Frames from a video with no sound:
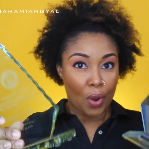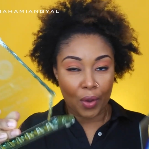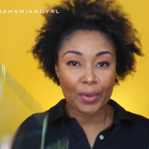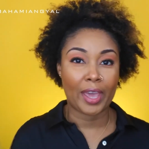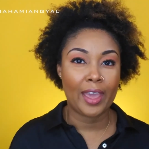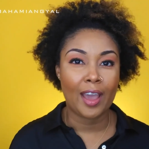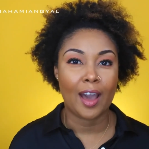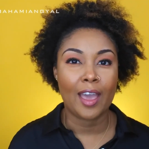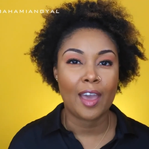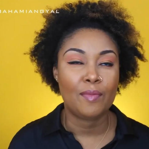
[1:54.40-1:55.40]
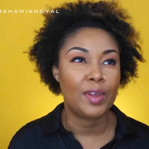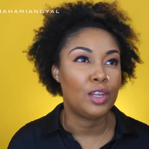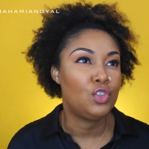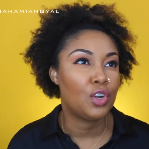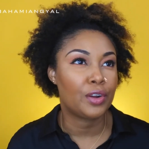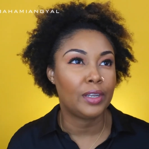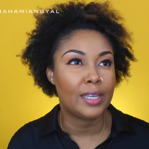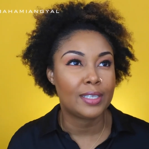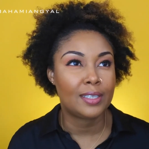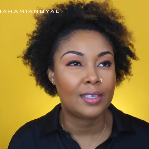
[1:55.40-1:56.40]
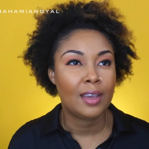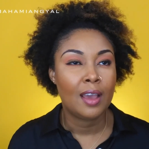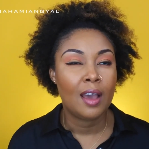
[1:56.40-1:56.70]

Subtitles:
Okay, I have been a journalist